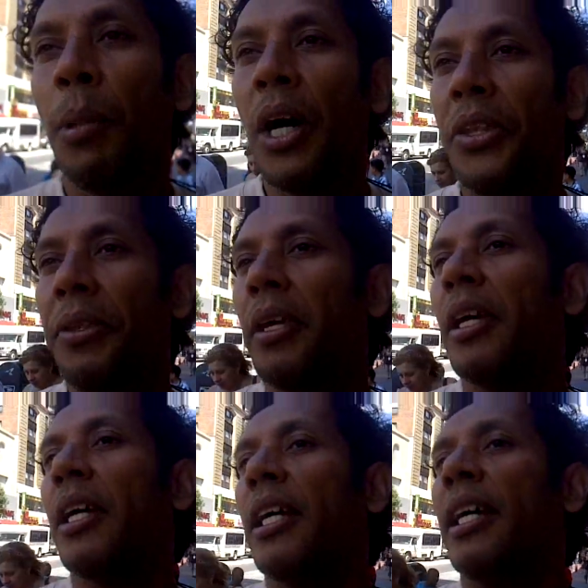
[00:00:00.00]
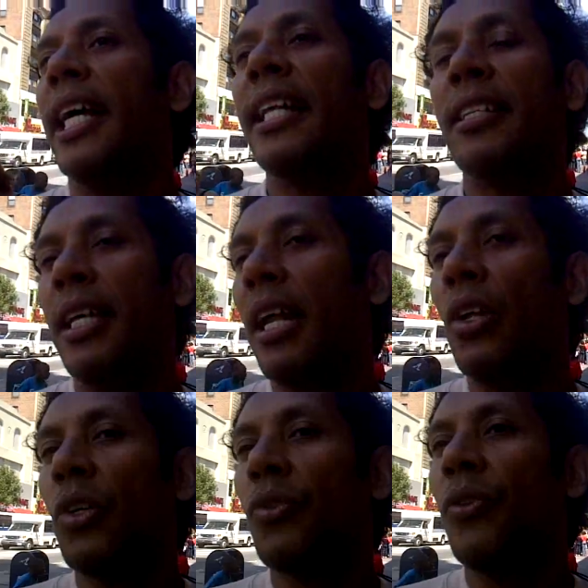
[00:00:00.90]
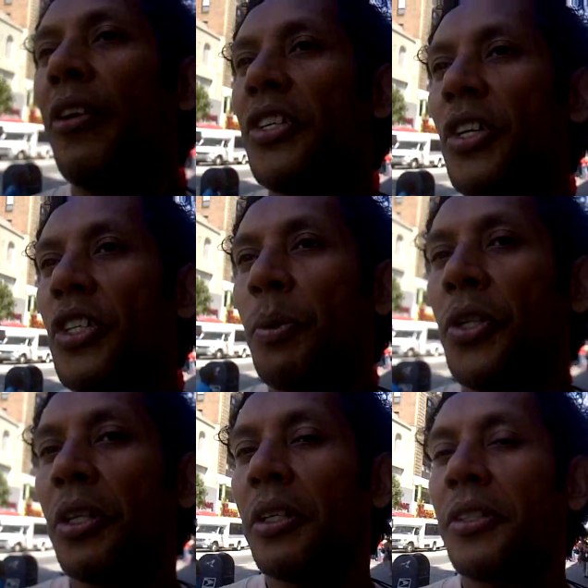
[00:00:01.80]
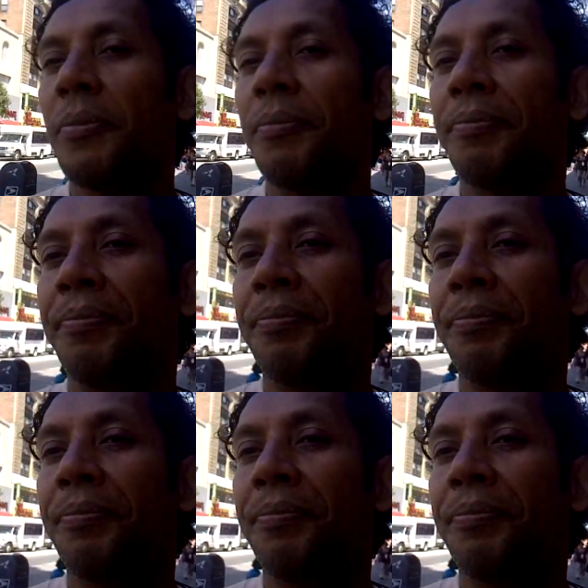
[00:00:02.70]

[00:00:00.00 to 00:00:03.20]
but that looks very suspicious.